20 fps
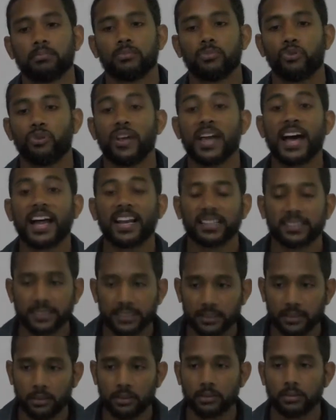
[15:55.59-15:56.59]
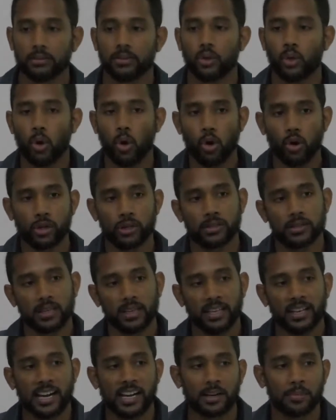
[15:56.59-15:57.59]
reality onto
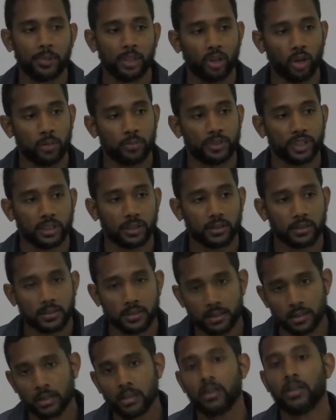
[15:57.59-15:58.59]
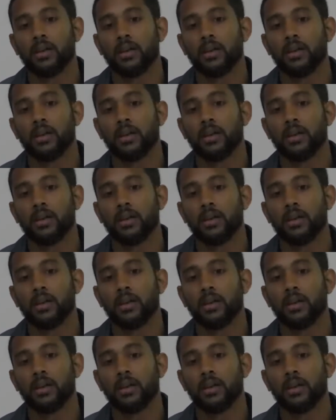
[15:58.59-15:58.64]
inanimate objects.